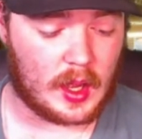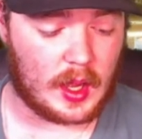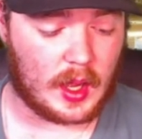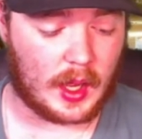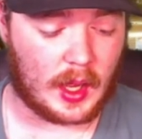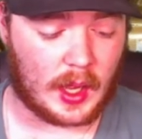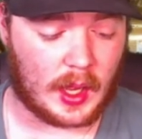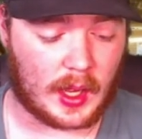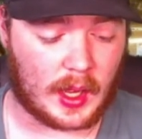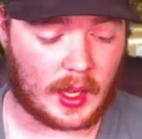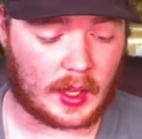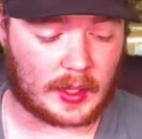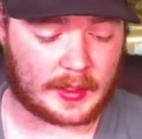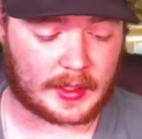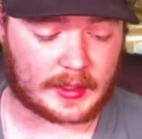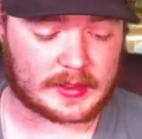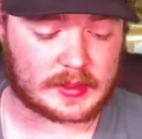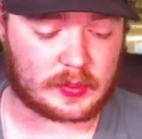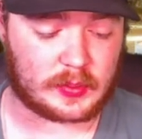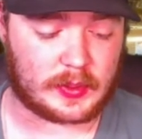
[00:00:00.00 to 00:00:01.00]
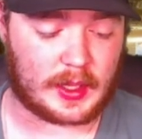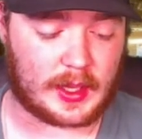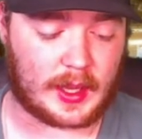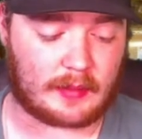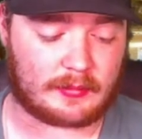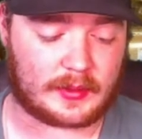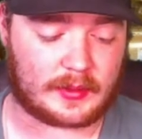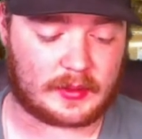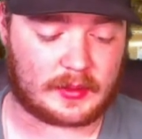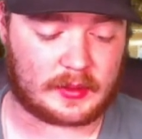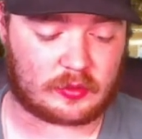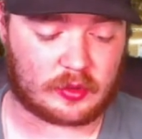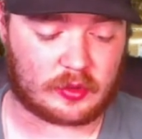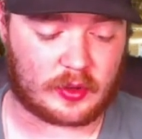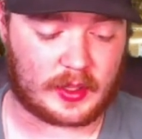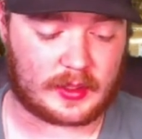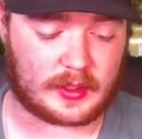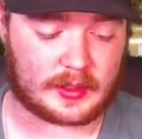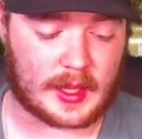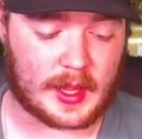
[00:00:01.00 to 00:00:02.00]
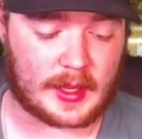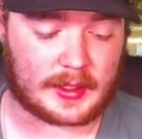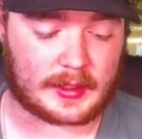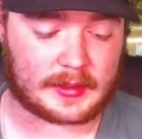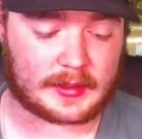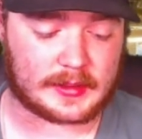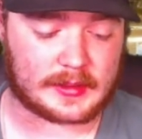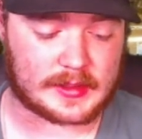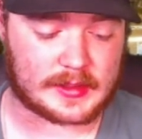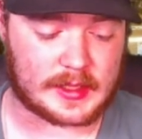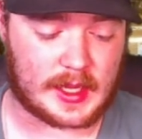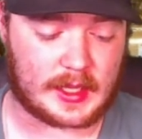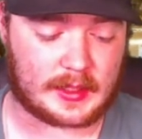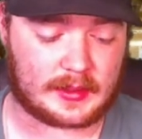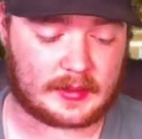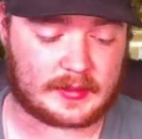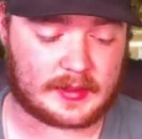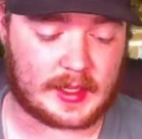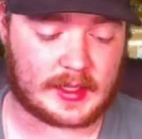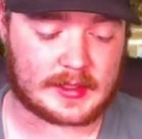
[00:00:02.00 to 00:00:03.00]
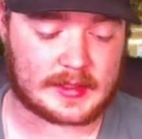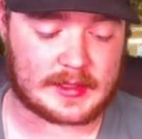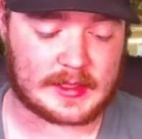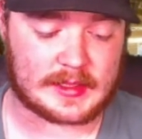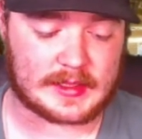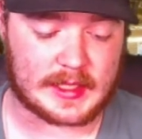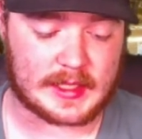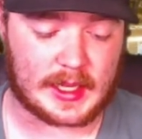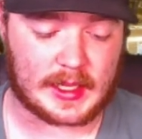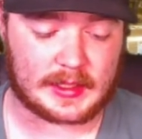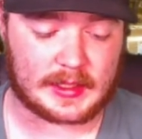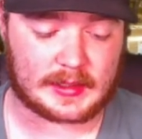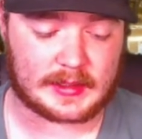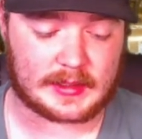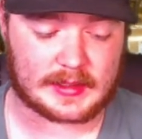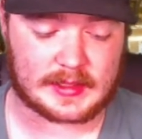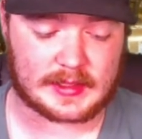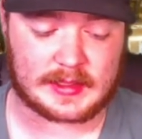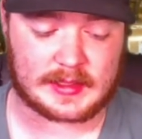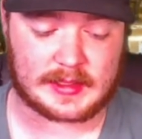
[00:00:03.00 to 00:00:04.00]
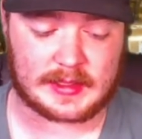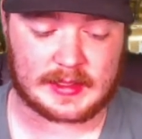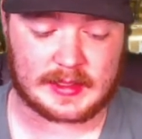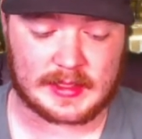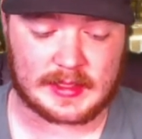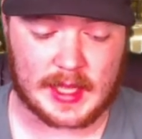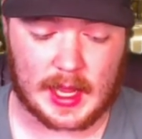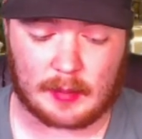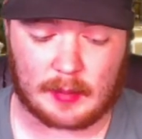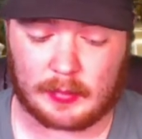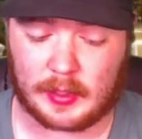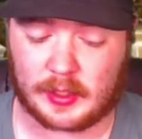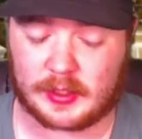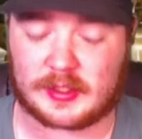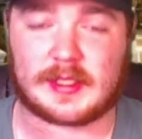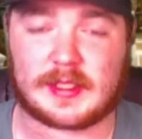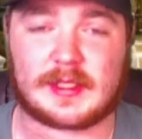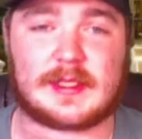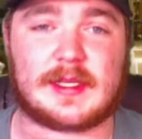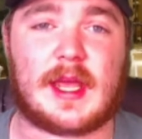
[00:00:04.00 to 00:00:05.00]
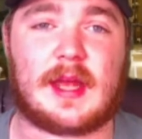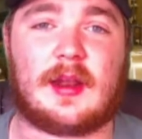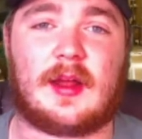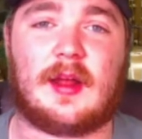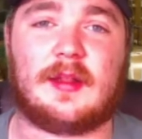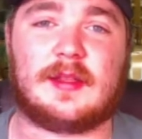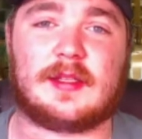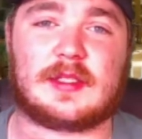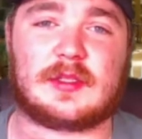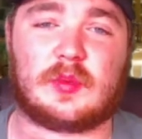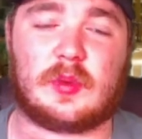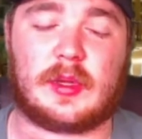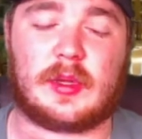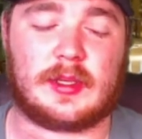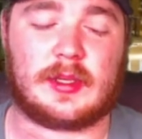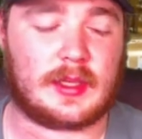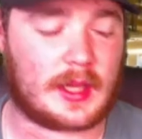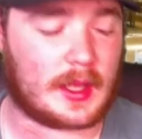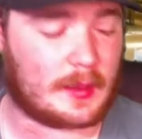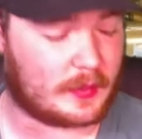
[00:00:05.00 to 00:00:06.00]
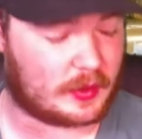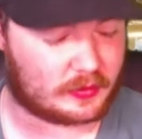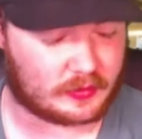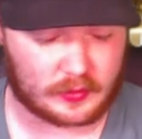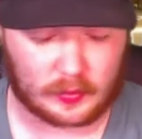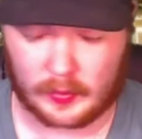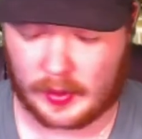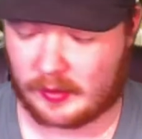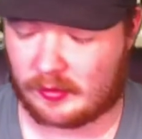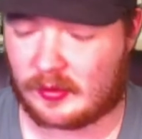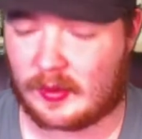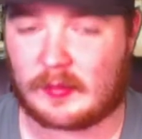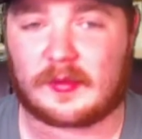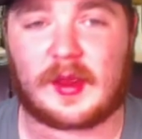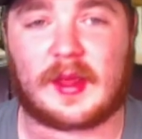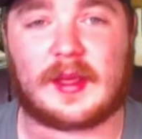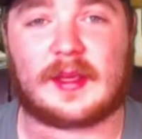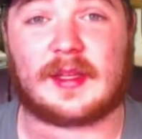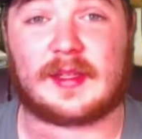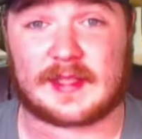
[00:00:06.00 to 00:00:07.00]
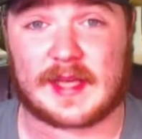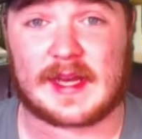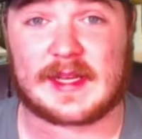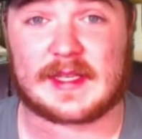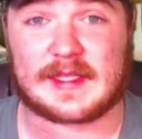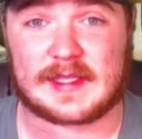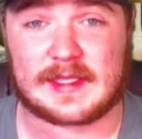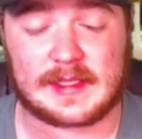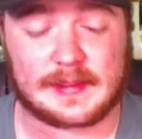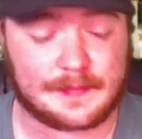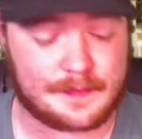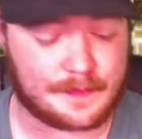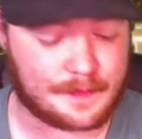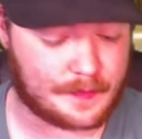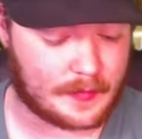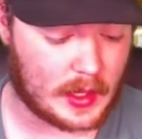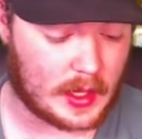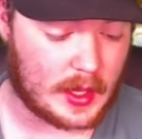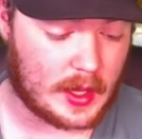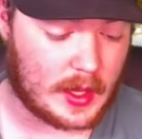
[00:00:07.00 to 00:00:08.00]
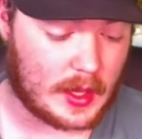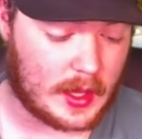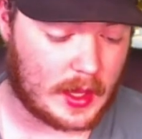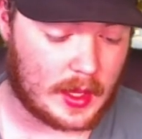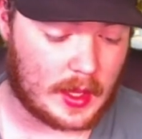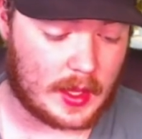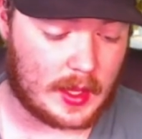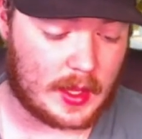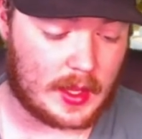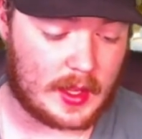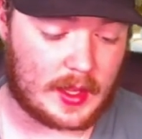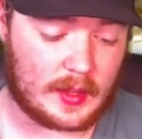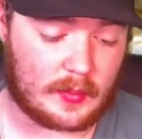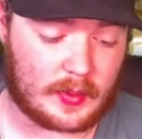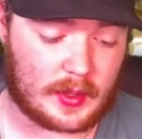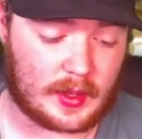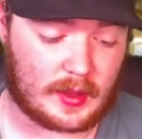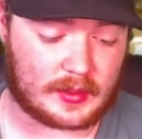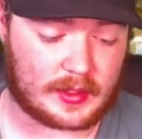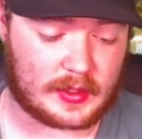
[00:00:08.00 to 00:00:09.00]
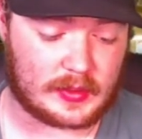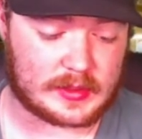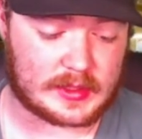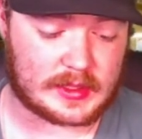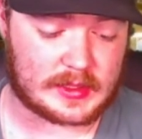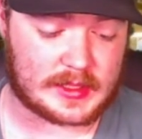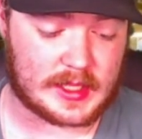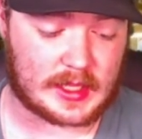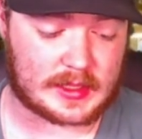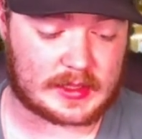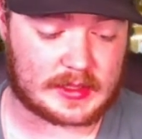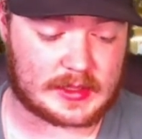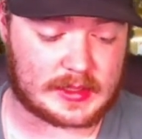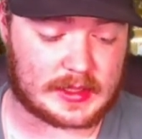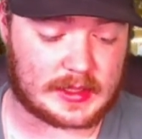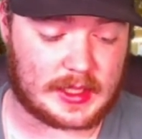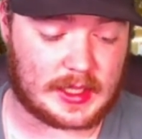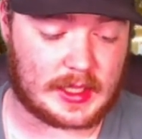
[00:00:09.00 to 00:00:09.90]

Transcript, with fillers: Uh, next, we have the Detroit Lions and the Tennessee Titans. Not much to say on this one. Not much of a question. I'm taking Tennessee. We have the Houston Texans and the